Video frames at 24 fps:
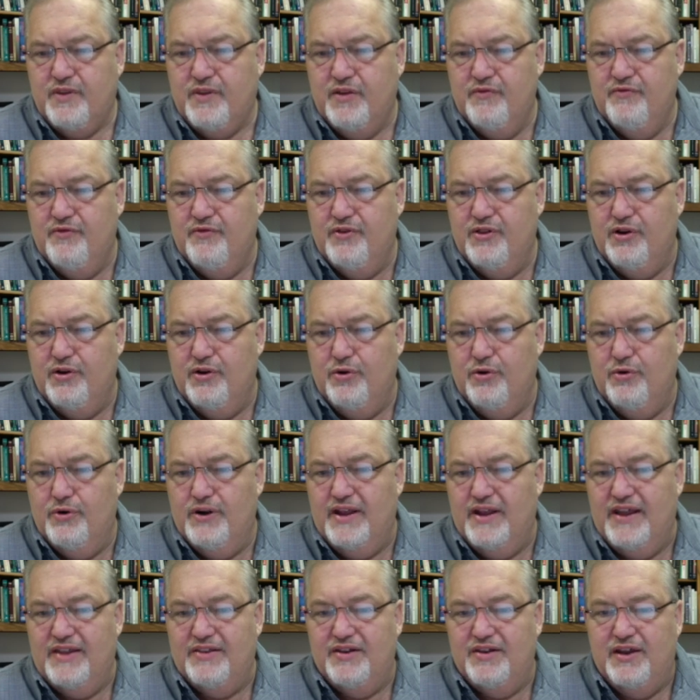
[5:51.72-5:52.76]
for the Lord
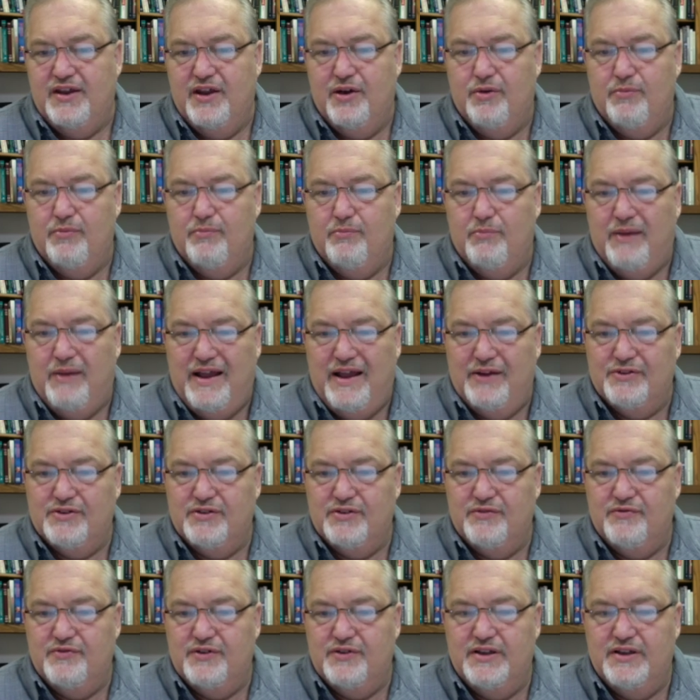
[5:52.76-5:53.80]
hath dealt
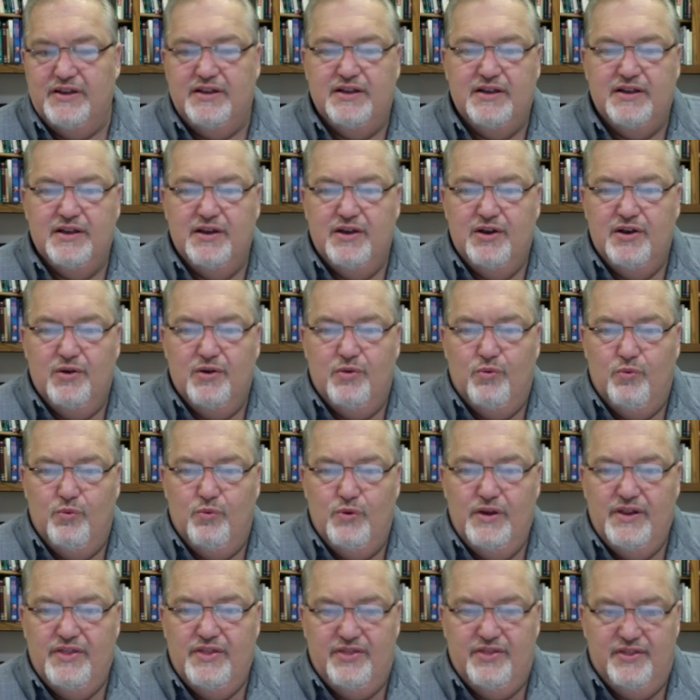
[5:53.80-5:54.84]
bountifully
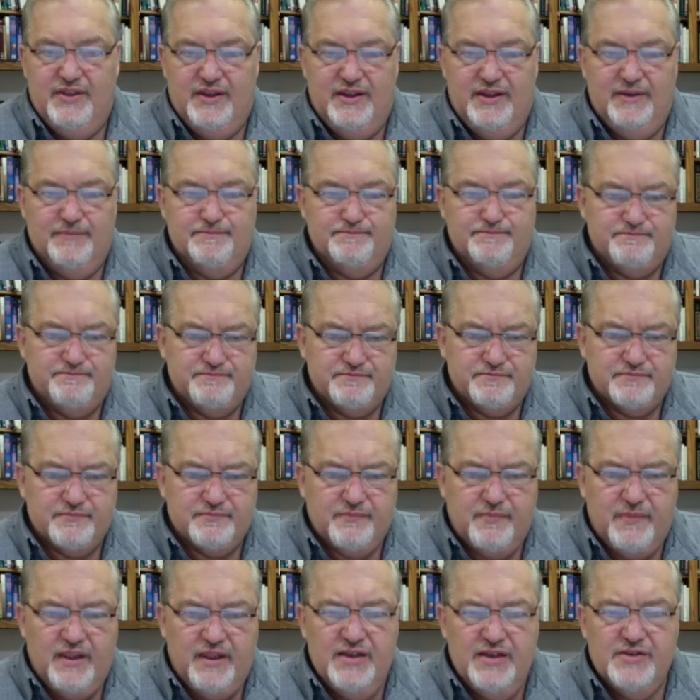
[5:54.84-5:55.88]
with thee.
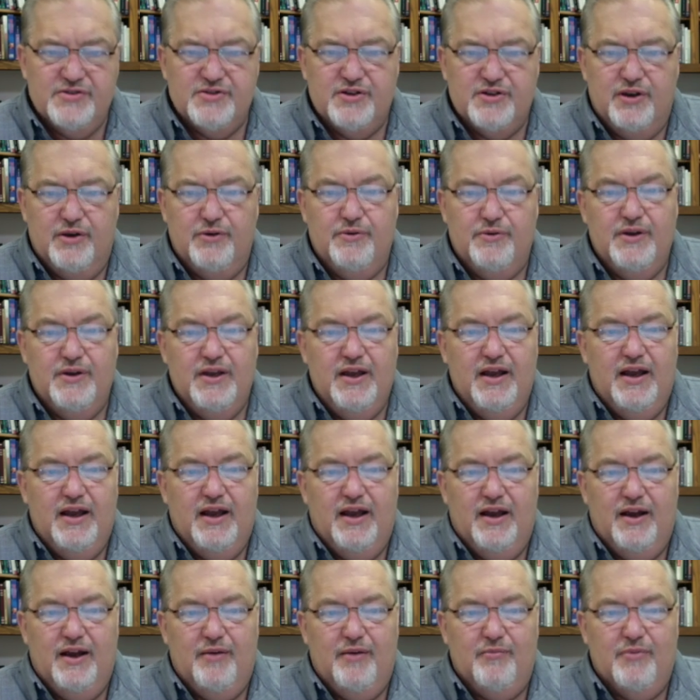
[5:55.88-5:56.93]
And so
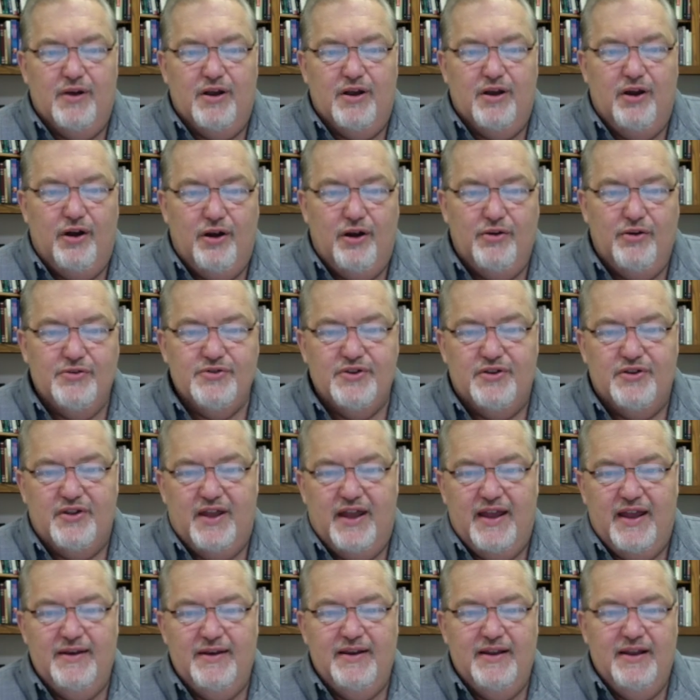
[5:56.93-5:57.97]
because of
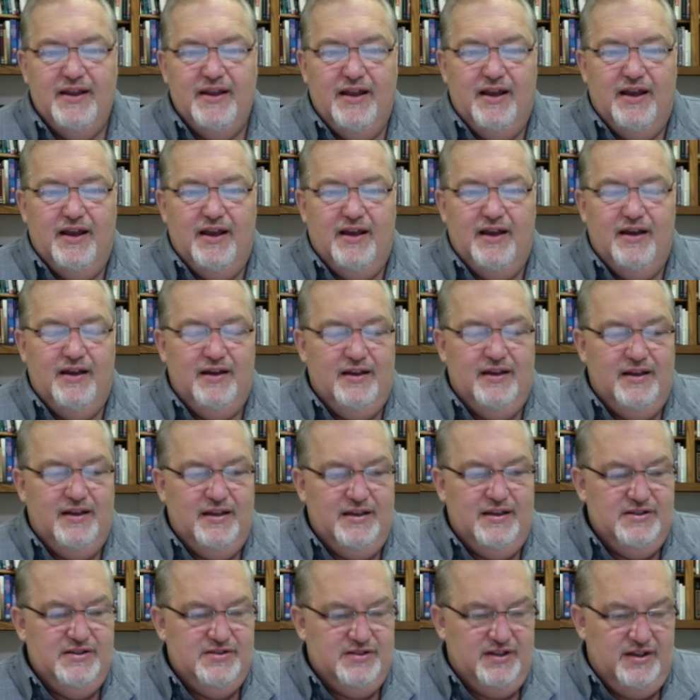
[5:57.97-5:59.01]
that,
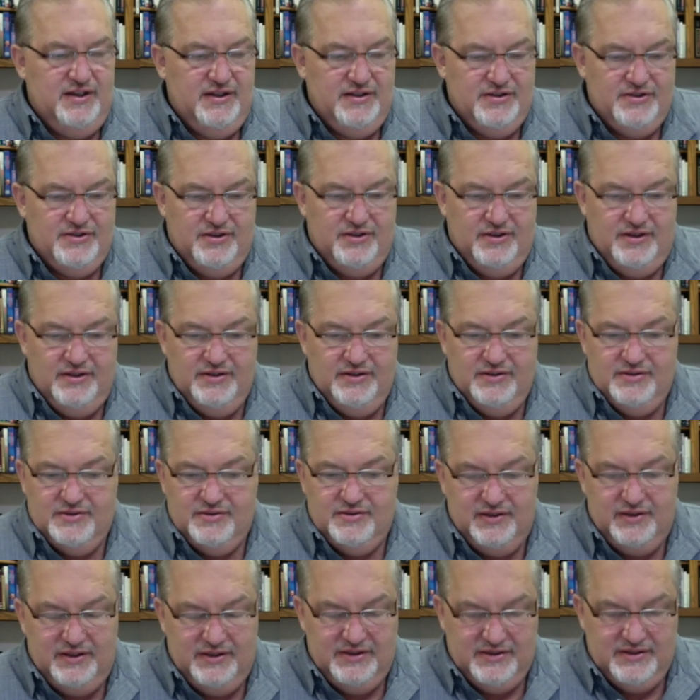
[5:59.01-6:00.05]
he
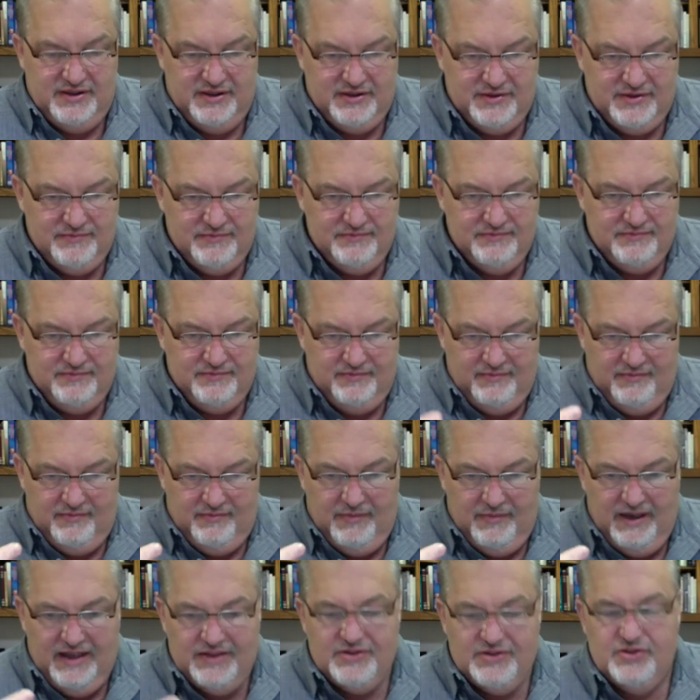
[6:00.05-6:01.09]
says,
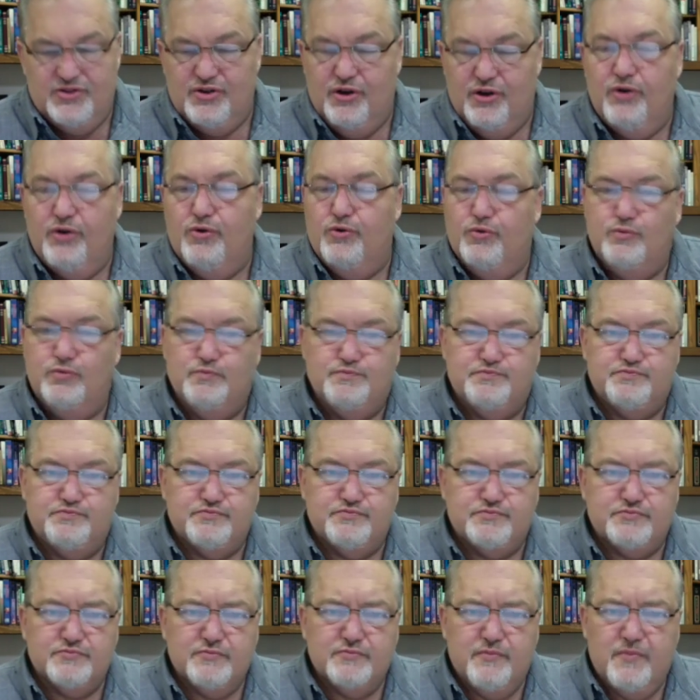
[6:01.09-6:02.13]
my soul
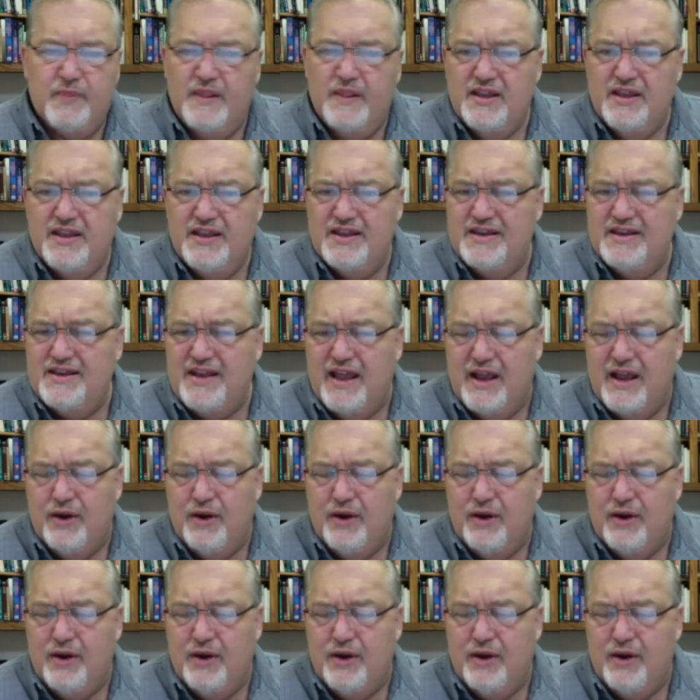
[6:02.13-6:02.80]
can now